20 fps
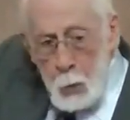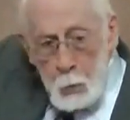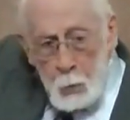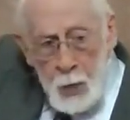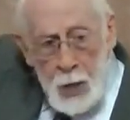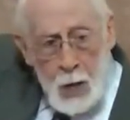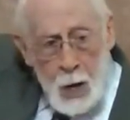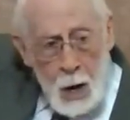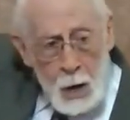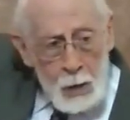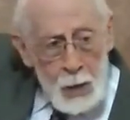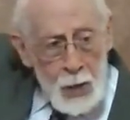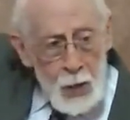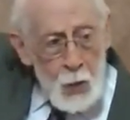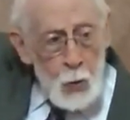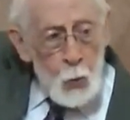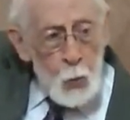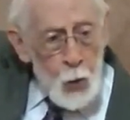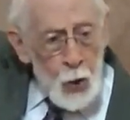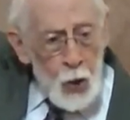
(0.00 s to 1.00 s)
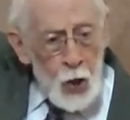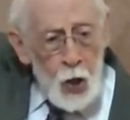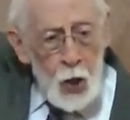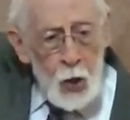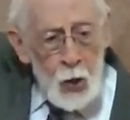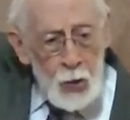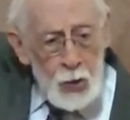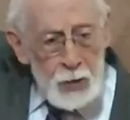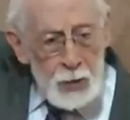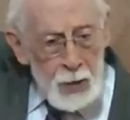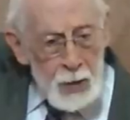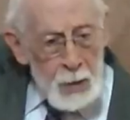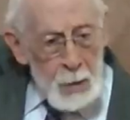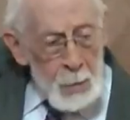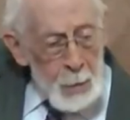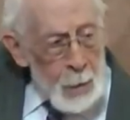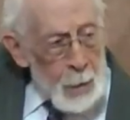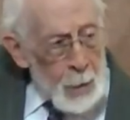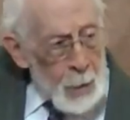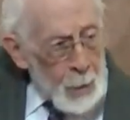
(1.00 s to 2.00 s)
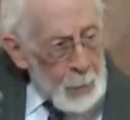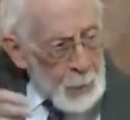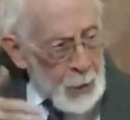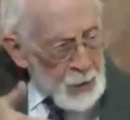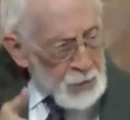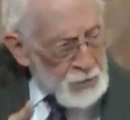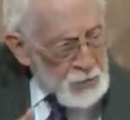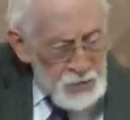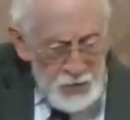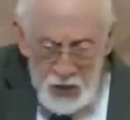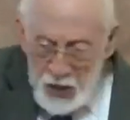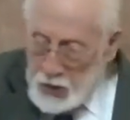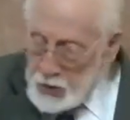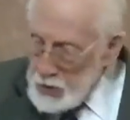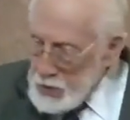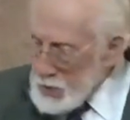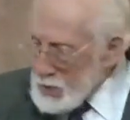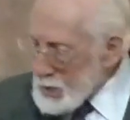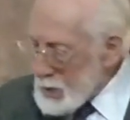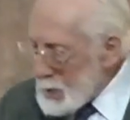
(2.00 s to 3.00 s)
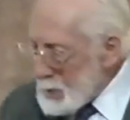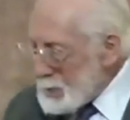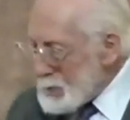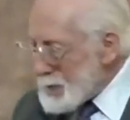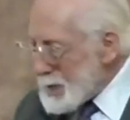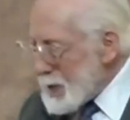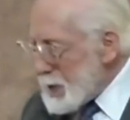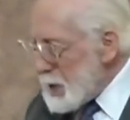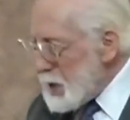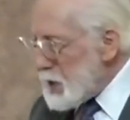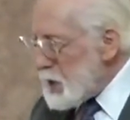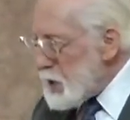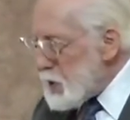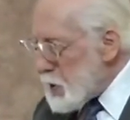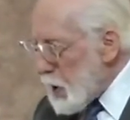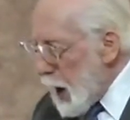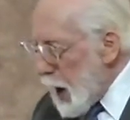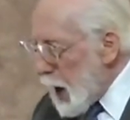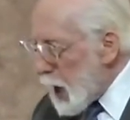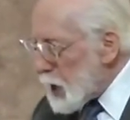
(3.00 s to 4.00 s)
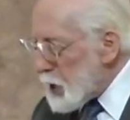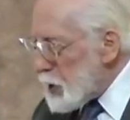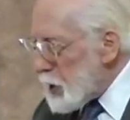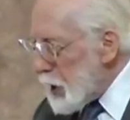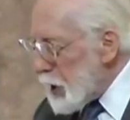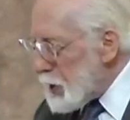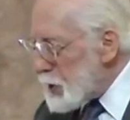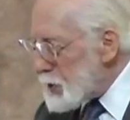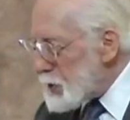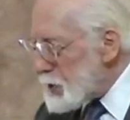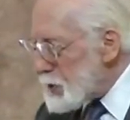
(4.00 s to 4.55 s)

We are in a world that sits in darkness.